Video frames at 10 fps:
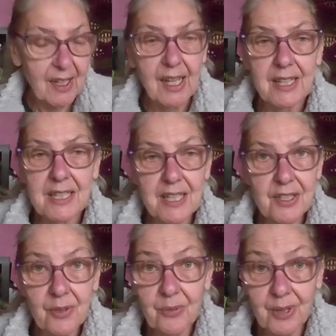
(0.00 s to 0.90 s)
and he does
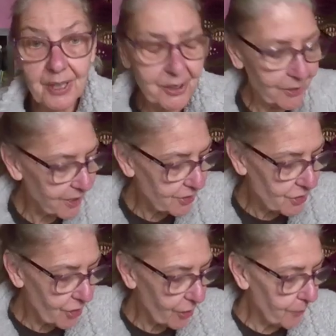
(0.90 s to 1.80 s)
a really great
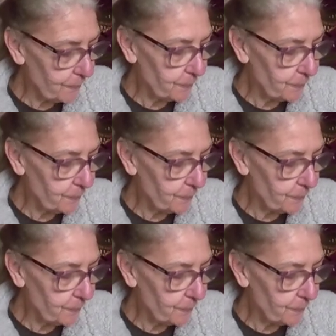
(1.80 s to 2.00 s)
job.